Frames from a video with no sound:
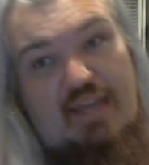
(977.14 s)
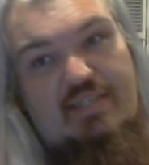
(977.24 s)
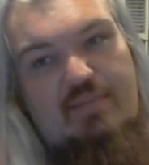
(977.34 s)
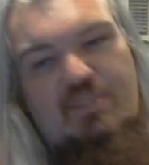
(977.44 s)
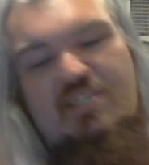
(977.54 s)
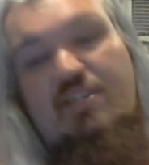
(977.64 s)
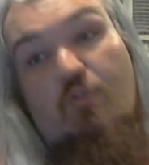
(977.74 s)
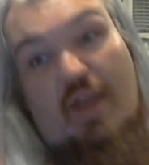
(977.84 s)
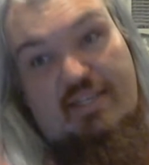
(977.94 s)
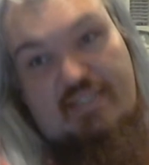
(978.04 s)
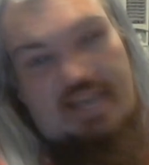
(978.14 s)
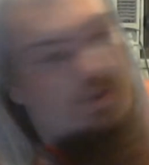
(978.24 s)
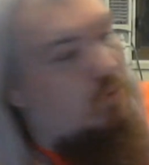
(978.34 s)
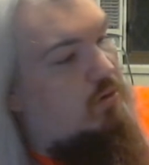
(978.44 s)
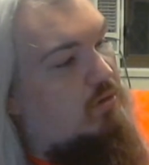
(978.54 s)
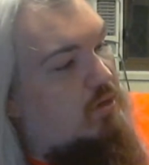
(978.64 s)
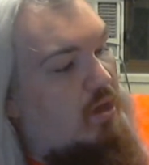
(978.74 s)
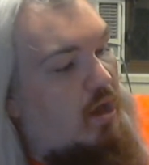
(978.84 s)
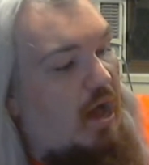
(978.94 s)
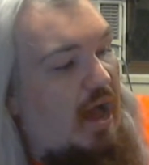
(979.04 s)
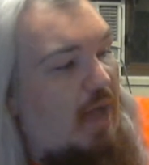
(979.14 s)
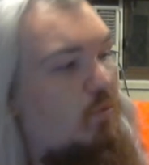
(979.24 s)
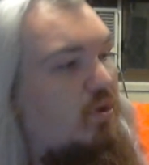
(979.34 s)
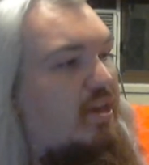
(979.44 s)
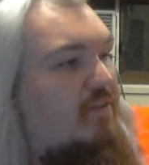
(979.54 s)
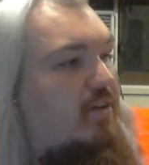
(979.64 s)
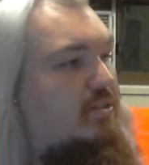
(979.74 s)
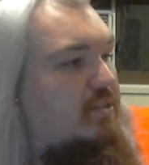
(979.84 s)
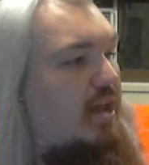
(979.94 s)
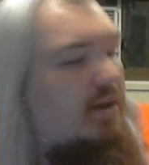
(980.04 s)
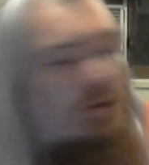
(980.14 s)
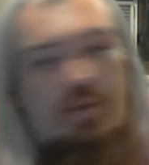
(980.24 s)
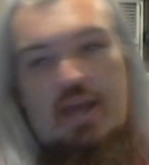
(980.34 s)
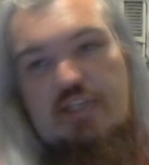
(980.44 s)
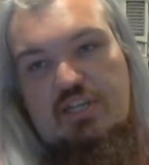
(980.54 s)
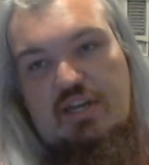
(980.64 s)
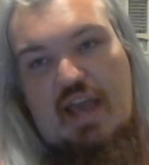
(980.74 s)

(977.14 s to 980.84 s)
since it's a direct sequel, I will give it a nomination.